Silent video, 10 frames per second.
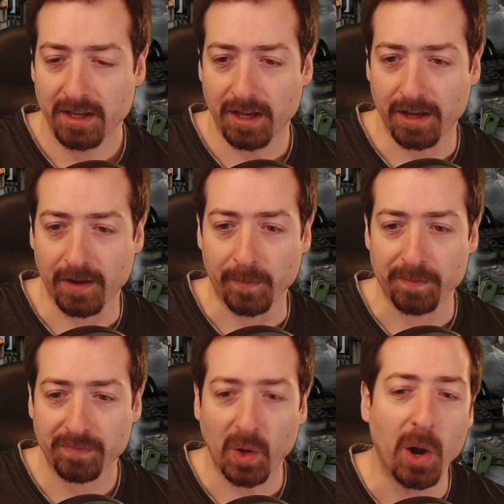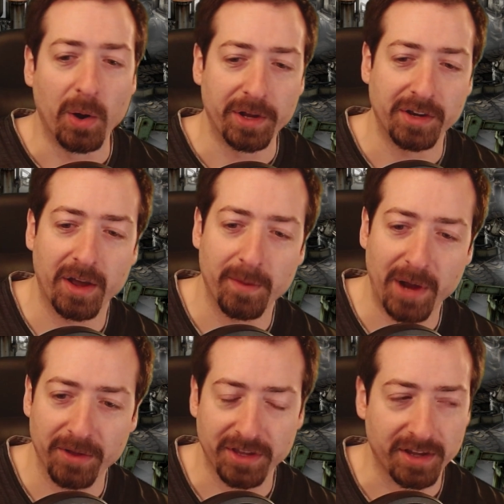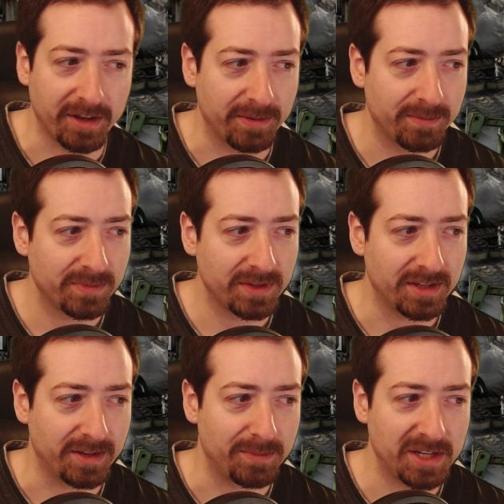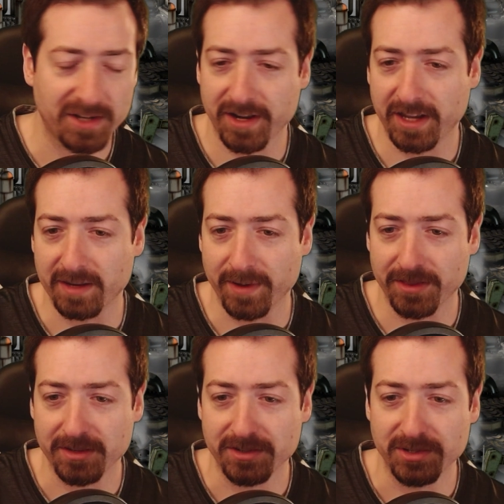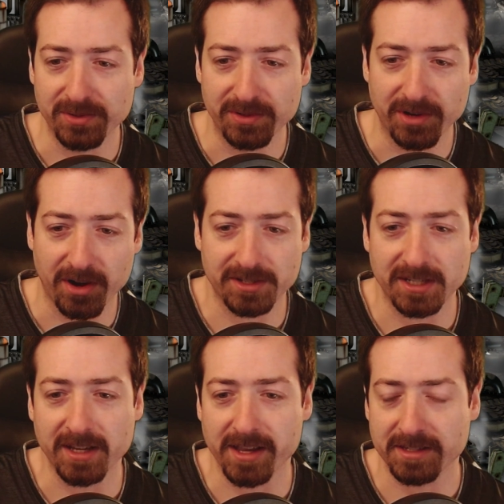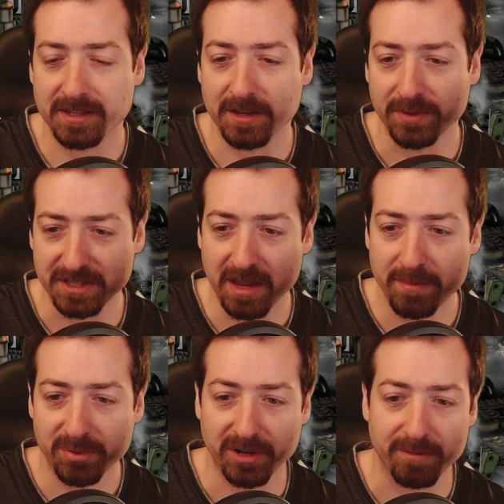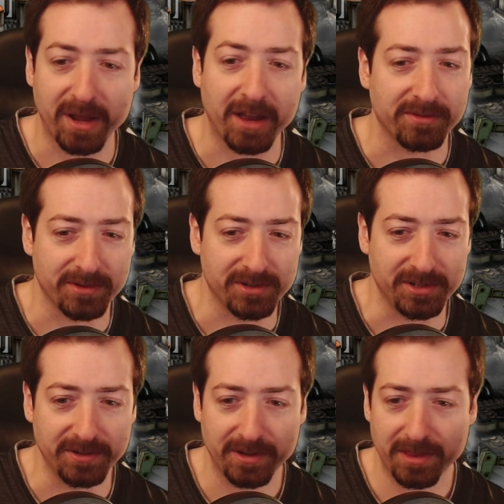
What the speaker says: And about the me talking about the Dune RTS, it was Emperor Battle for Dune.